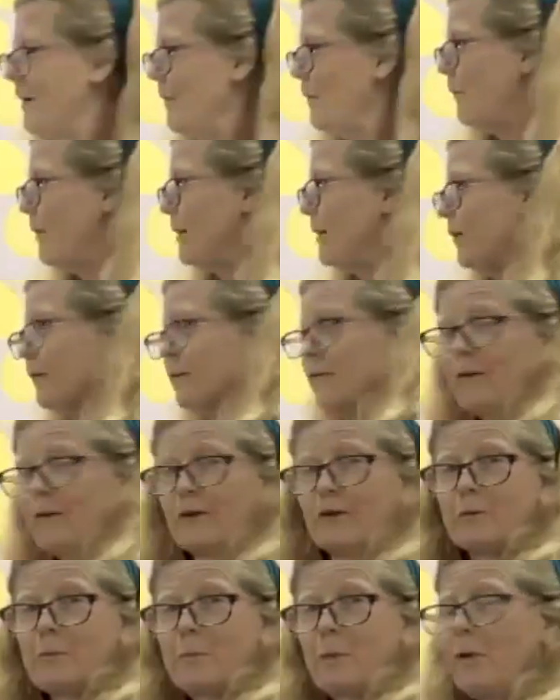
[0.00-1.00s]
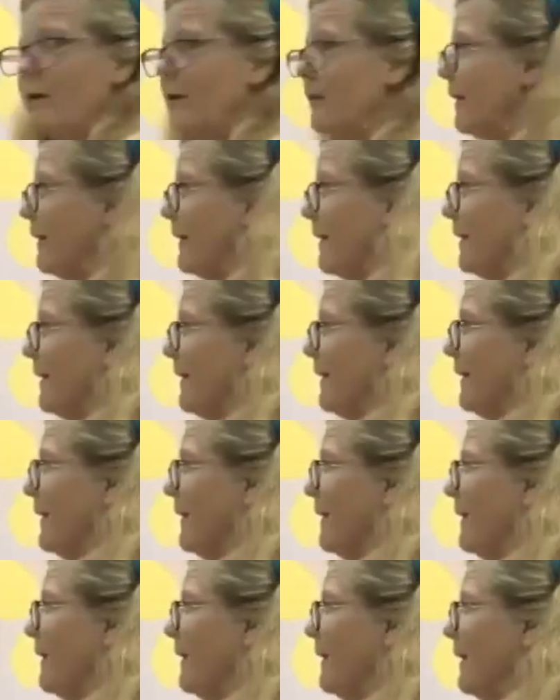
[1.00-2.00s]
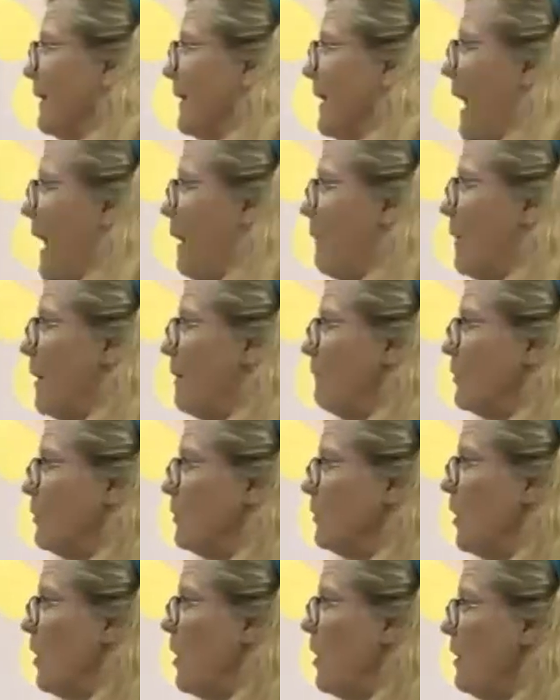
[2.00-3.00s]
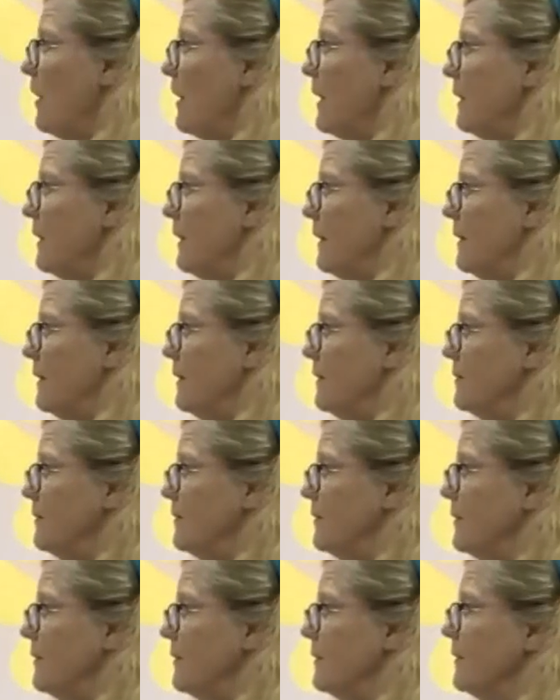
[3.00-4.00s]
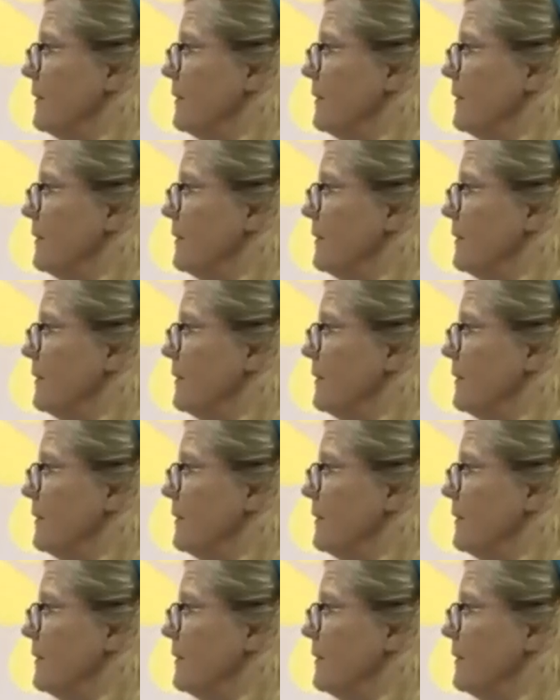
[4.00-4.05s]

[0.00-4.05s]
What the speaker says: When you're first pulling, however long it is,